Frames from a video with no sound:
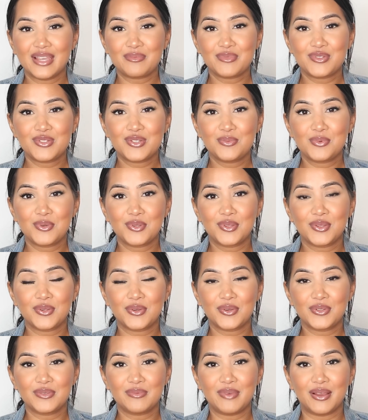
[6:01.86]
I'm super
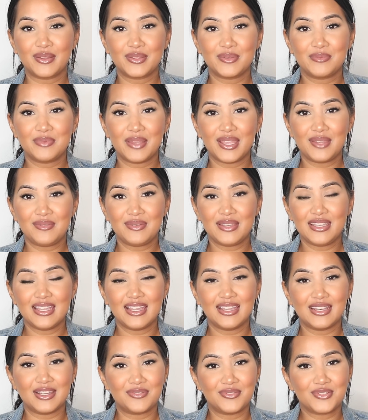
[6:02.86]
thrilled about the
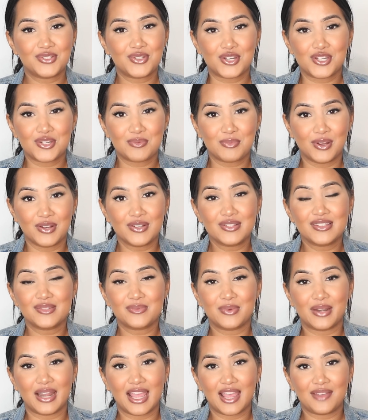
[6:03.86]
baby, and if stretch marks
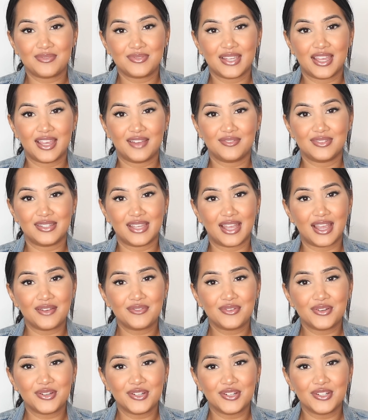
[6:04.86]
is what I have to
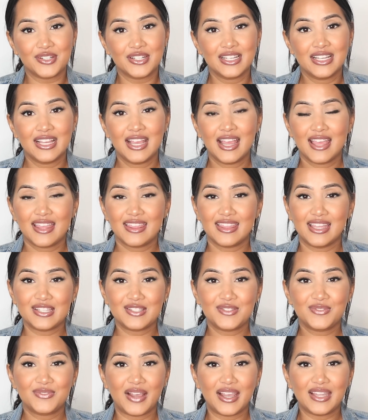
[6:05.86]
have her,
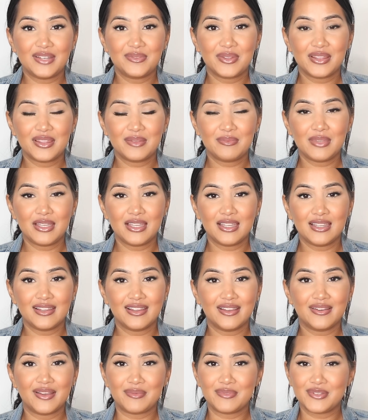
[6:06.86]
that's fine with
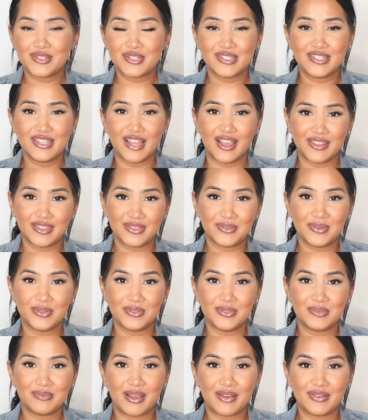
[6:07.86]
me. I'm just not
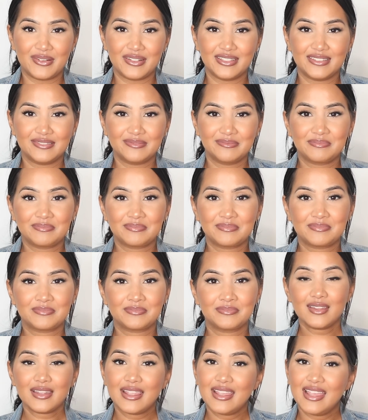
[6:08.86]
thrilled about it.
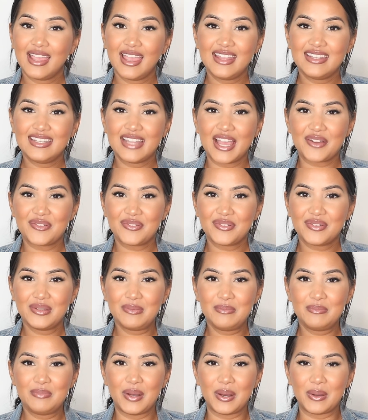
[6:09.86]
And now for
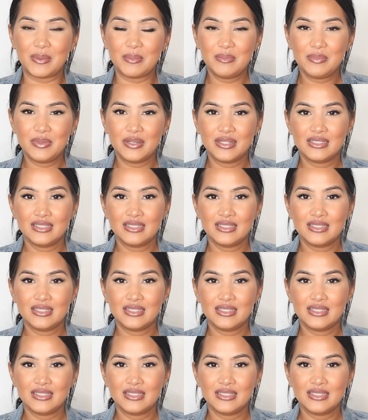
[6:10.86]
the bump.